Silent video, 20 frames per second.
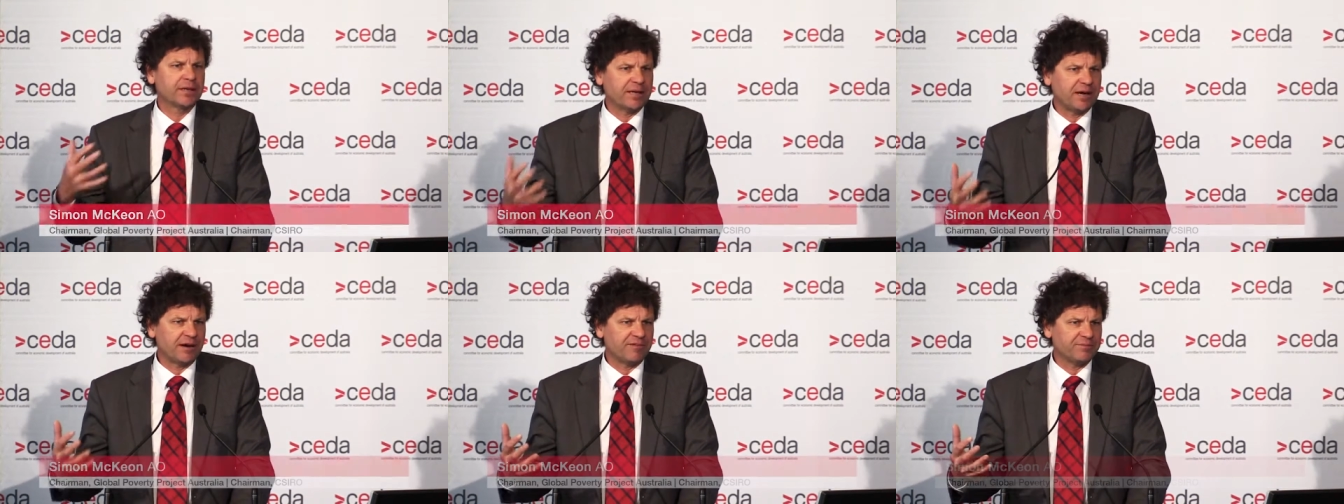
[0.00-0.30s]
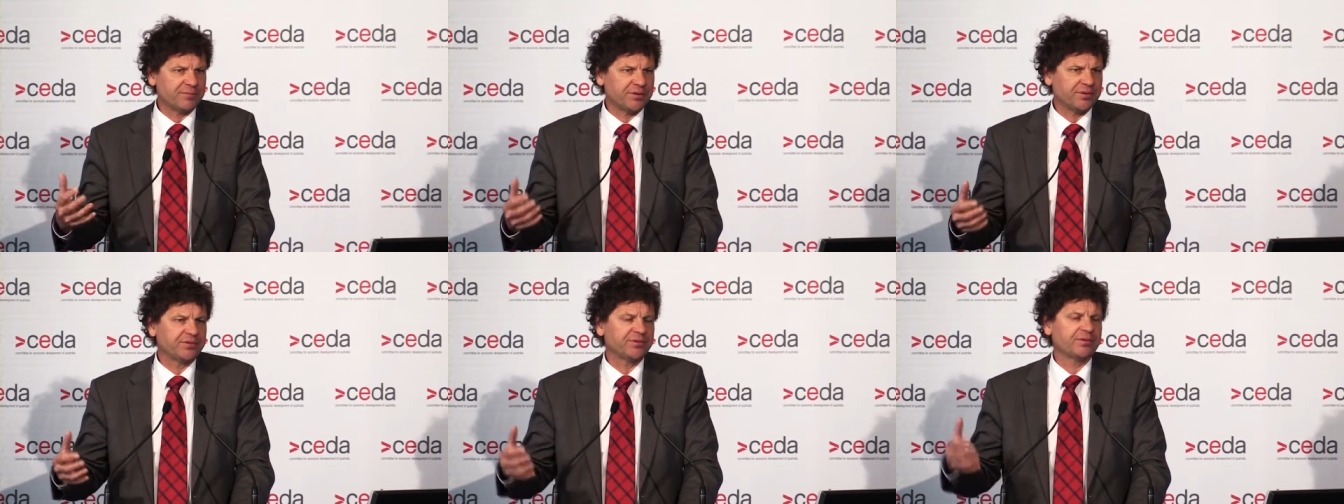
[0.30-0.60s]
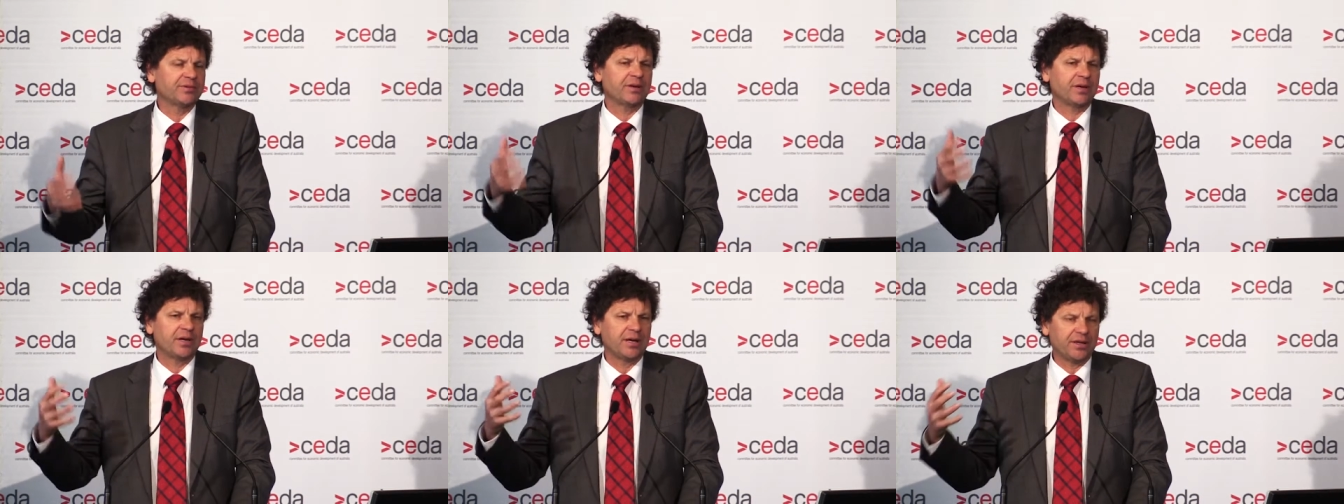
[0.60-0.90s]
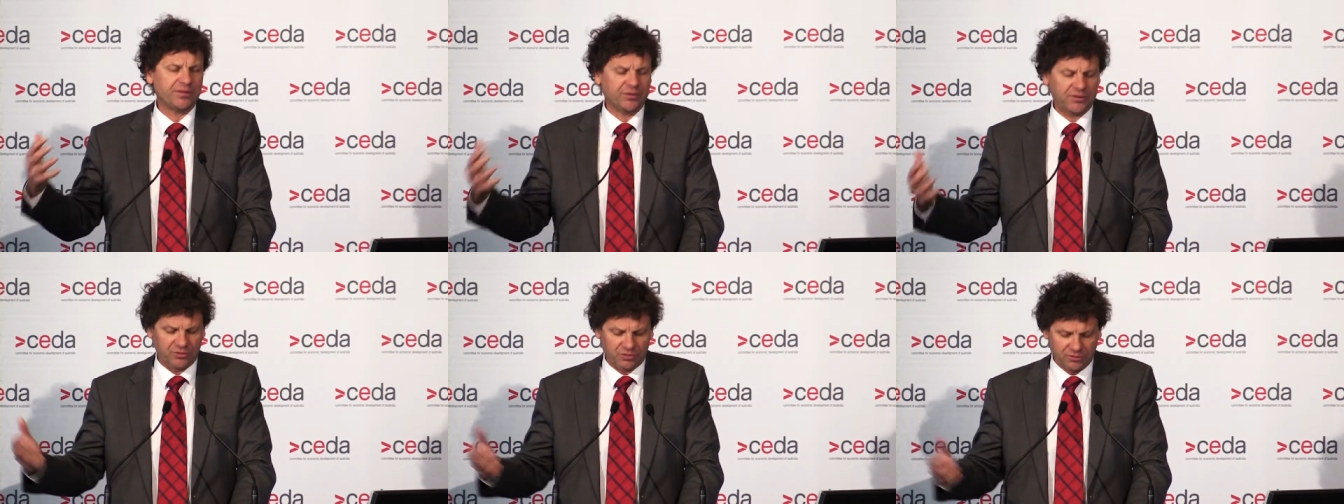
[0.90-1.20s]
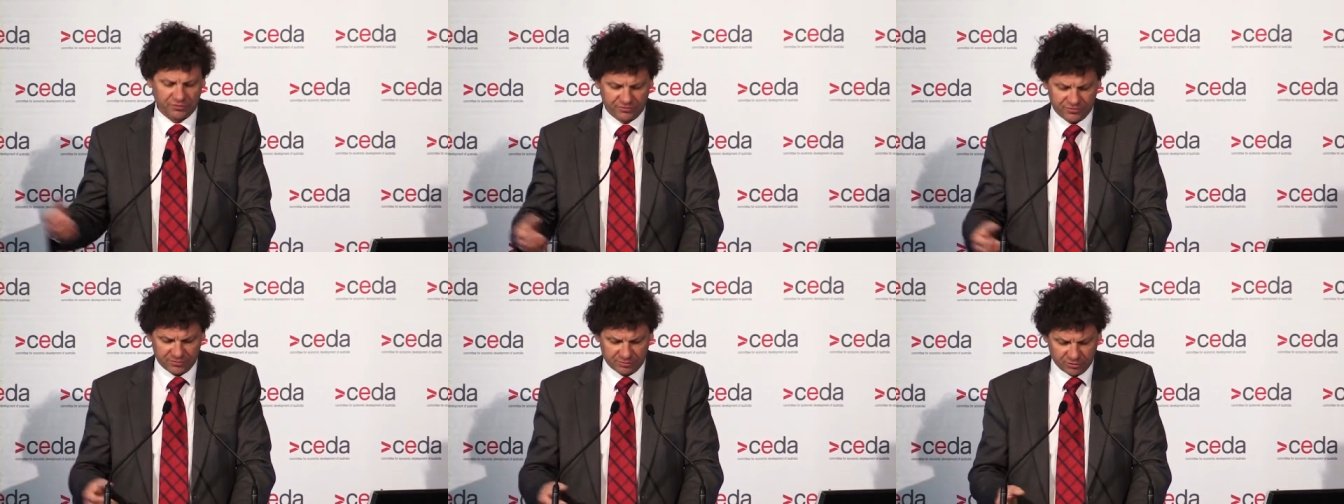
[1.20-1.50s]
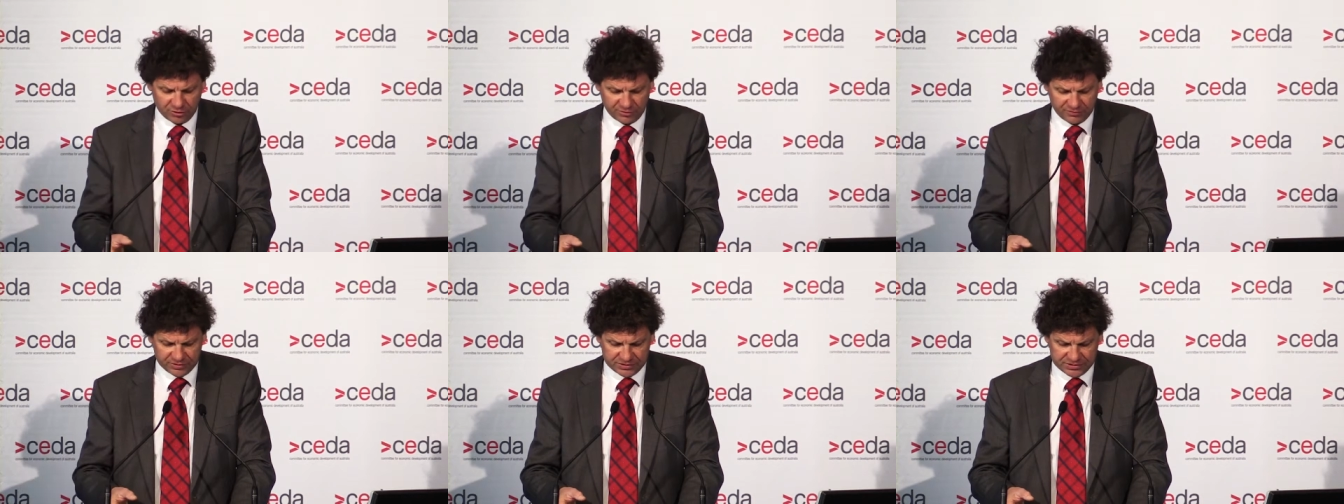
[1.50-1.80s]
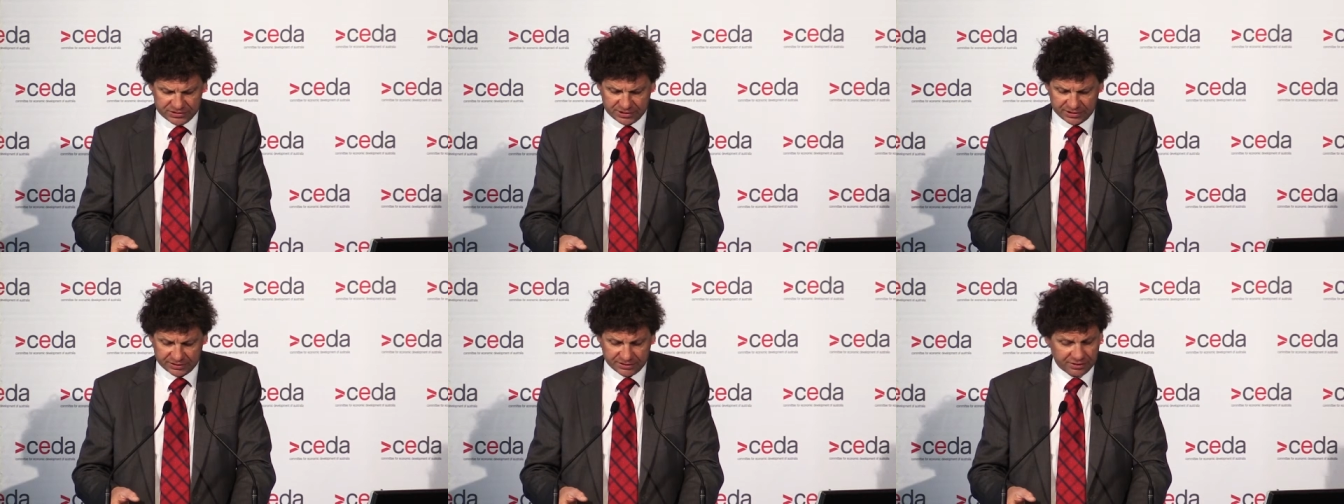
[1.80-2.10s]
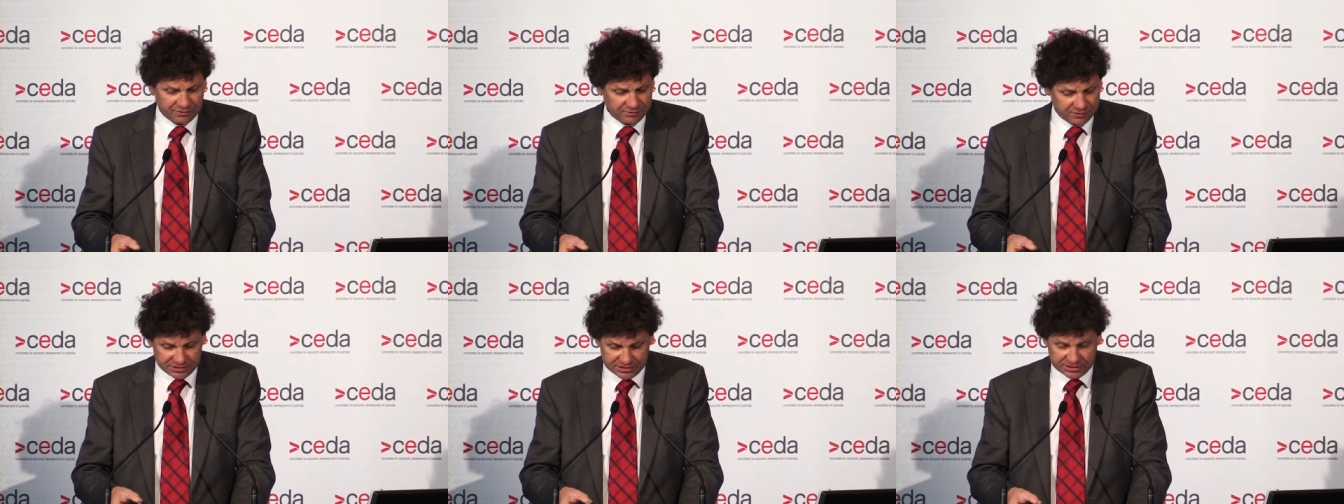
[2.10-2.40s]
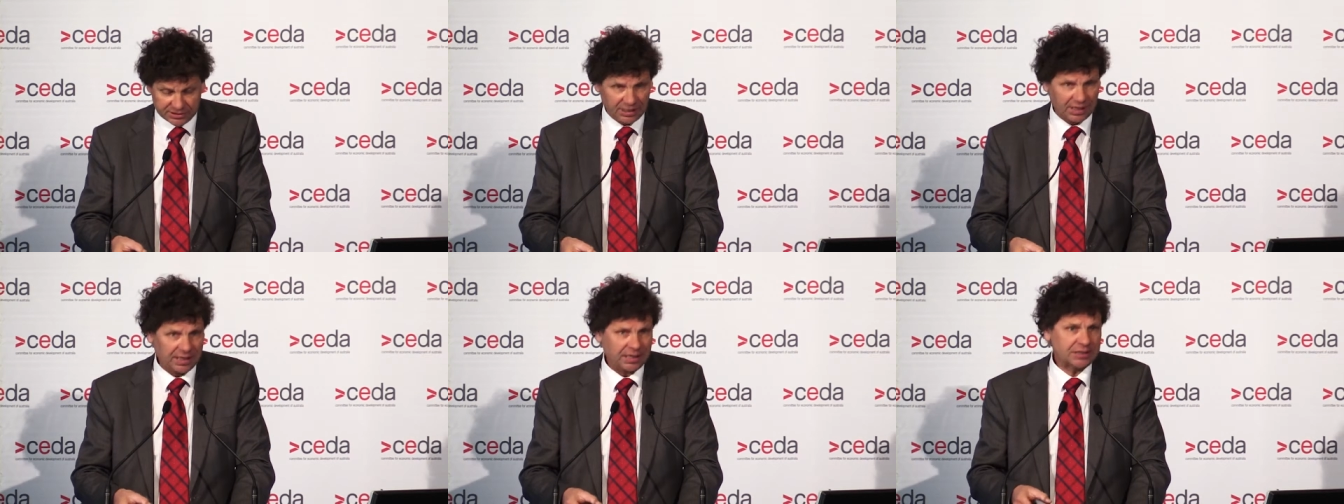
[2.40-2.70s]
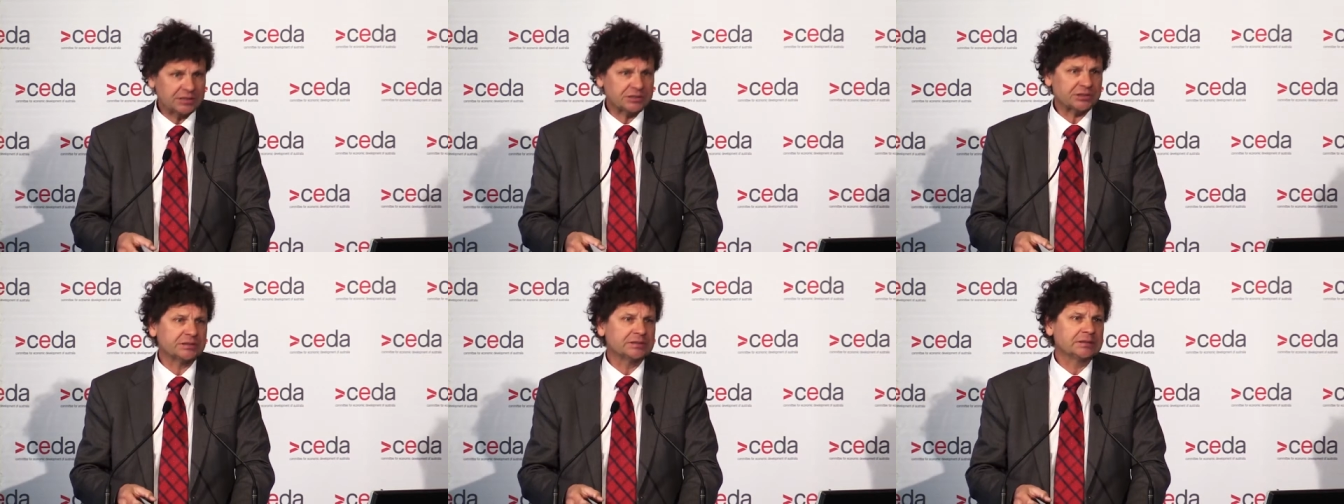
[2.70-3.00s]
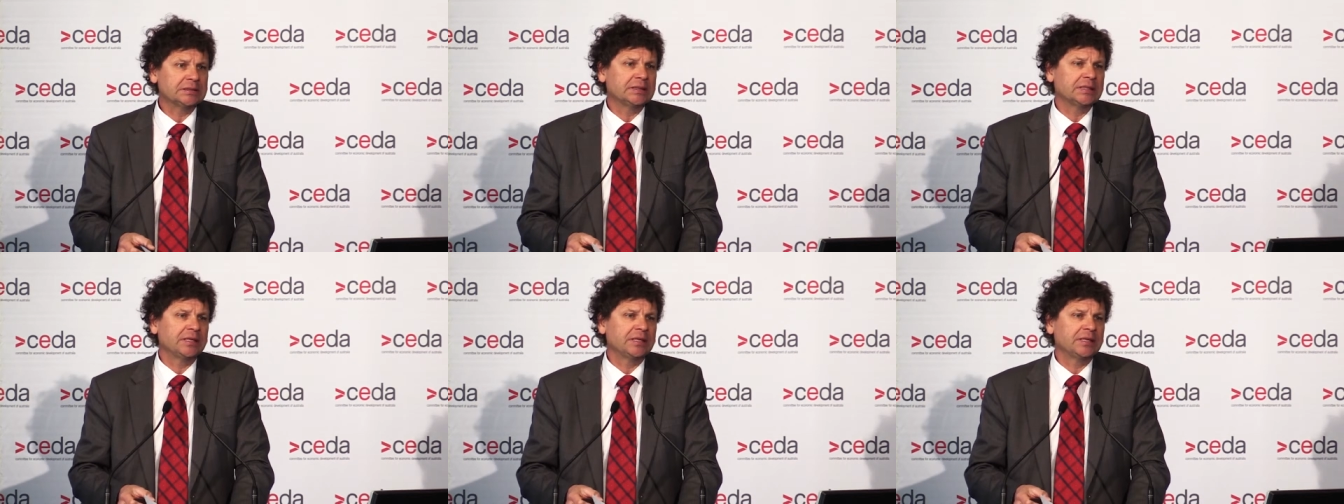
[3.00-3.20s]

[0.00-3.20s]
government, and the non-for-profit sector. They're each large.